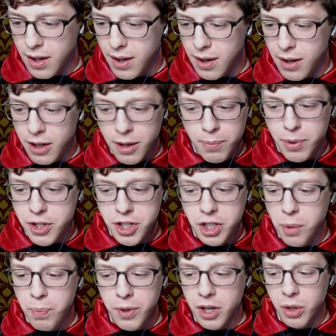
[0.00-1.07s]
But
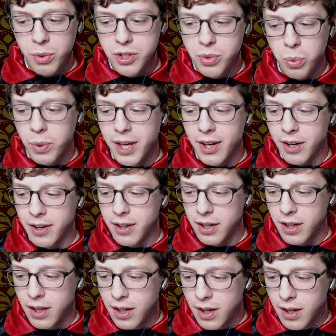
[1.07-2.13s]
Jupiter was weird.
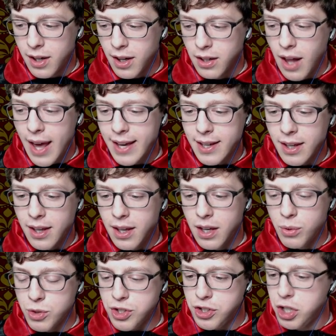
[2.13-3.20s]
Like, it
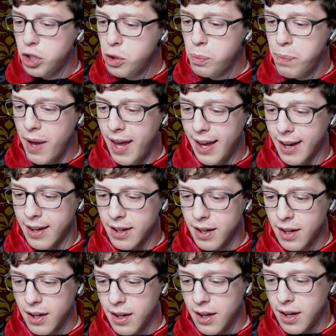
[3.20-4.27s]
was too big.
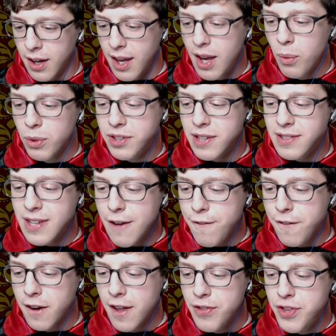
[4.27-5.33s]
It was as if
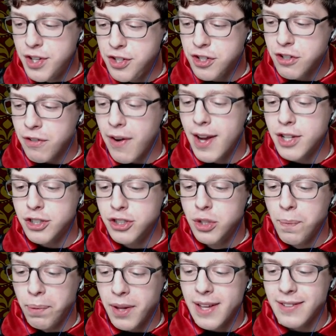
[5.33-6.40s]
this strange new
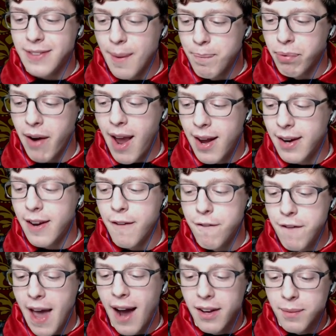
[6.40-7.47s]
place that Brandon had
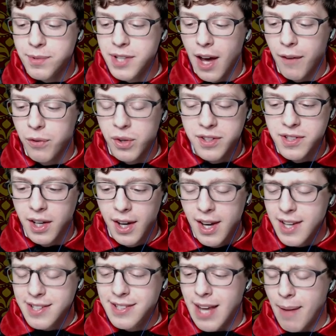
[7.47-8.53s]
found himself was
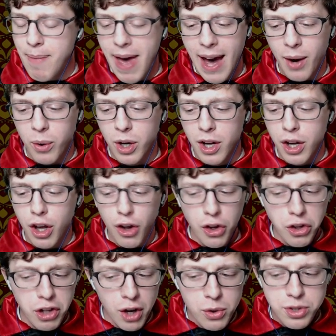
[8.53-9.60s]
somehow
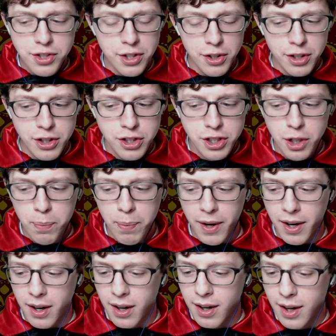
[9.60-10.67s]
closer to
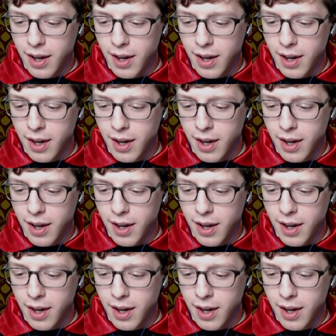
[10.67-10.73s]
Jupiter.